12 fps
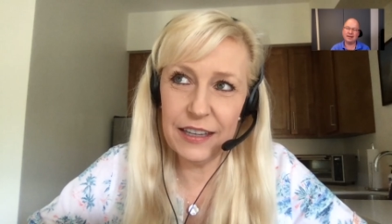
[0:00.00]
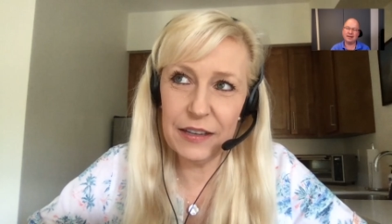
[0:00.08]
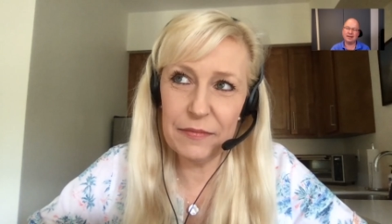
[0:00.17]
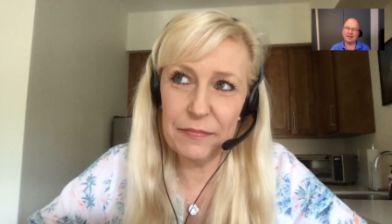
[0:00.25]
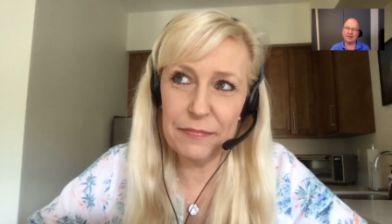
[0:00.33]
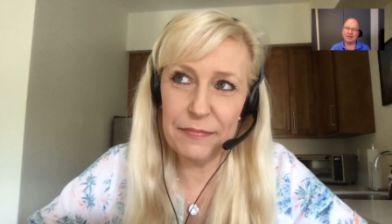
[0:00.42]

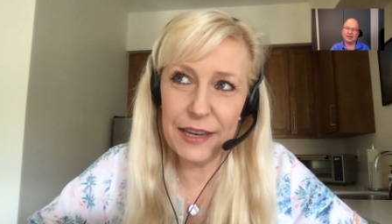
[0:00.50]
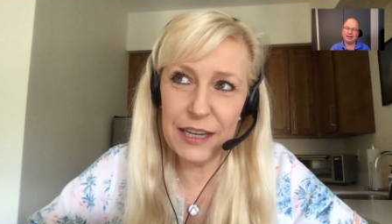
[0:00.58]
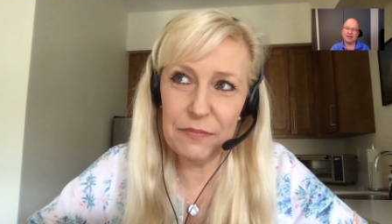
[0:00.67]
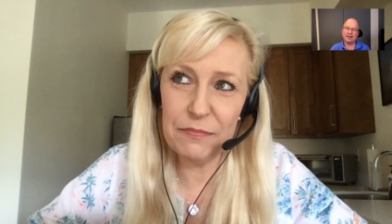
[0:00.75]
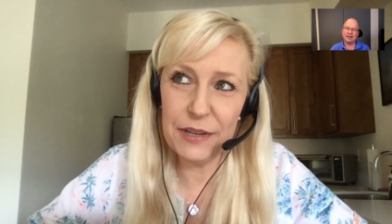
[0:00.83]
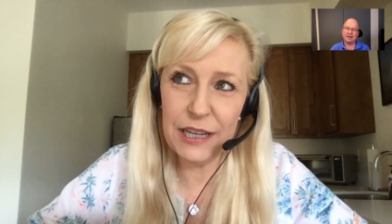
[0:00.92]
it
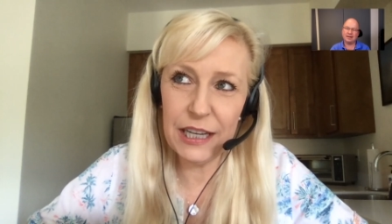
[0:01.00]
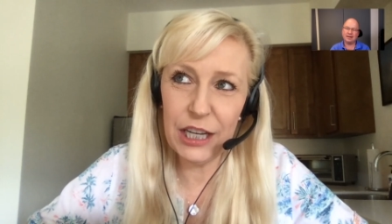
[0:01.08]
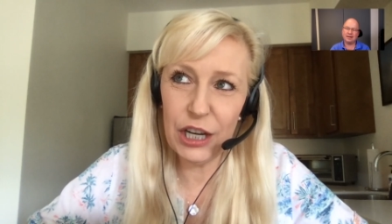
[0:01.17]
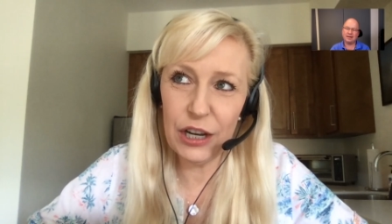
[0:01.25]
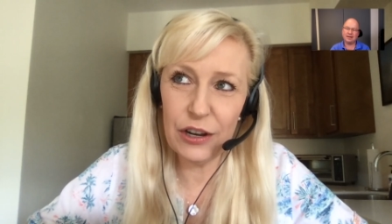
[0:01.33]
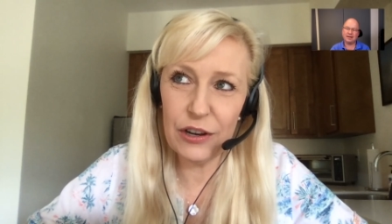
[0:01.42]
made
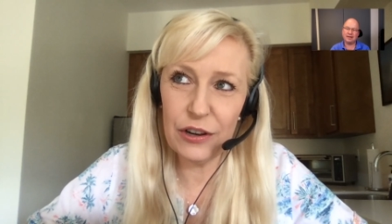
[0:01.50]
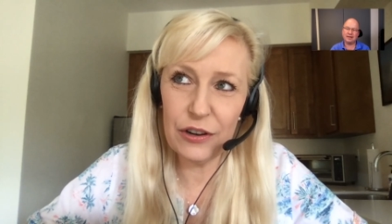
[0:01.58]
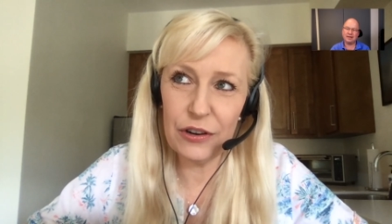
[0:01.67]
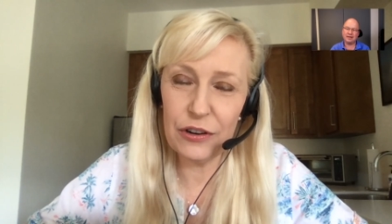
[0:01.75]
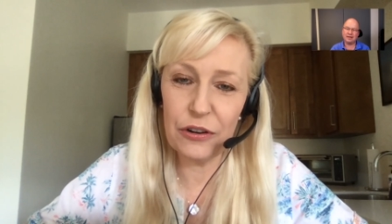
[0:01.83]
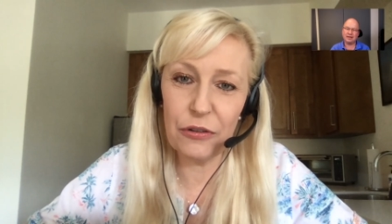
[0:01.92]
me
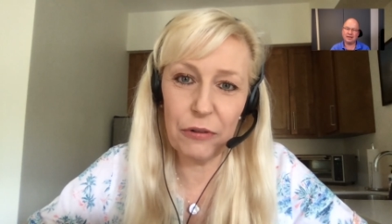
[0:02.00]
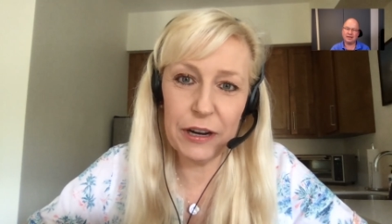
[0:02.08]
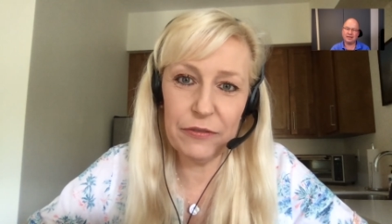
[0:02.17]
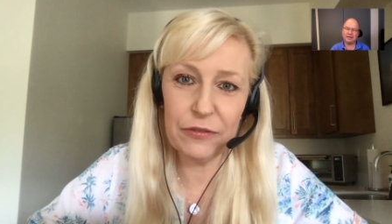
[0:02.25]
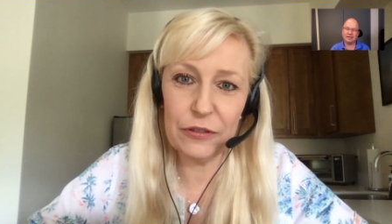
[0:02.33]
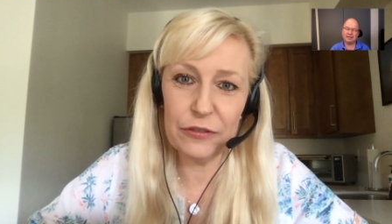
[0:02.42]

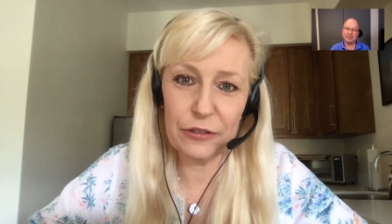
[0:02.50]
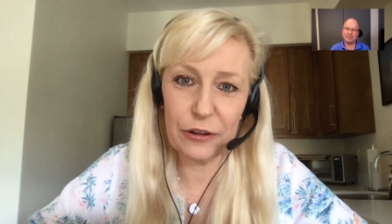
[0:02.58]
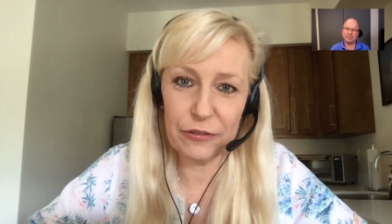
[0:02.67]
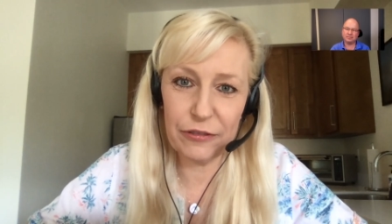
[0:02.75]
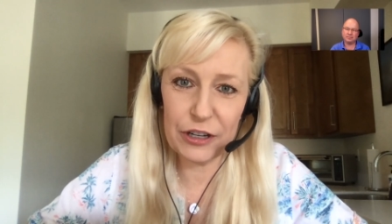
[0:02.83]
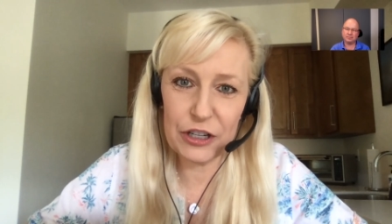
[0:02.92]
grateful for
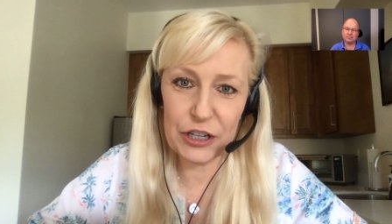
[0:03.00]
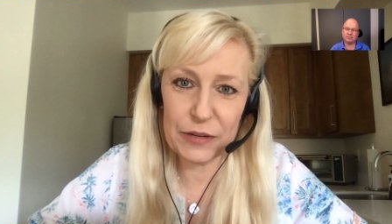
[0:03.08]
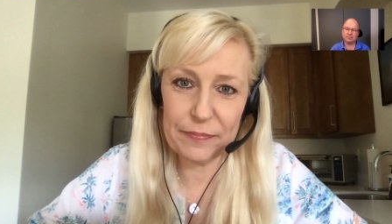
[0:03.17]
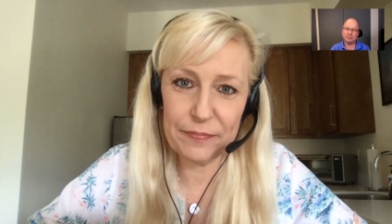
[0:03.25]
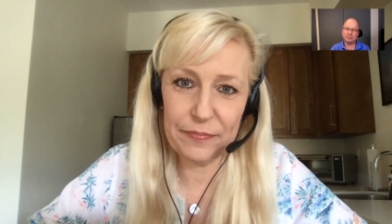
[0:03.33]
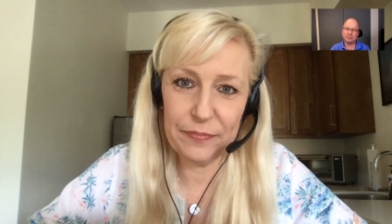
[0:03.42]
our
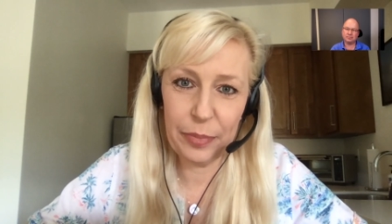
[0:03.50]
friendship,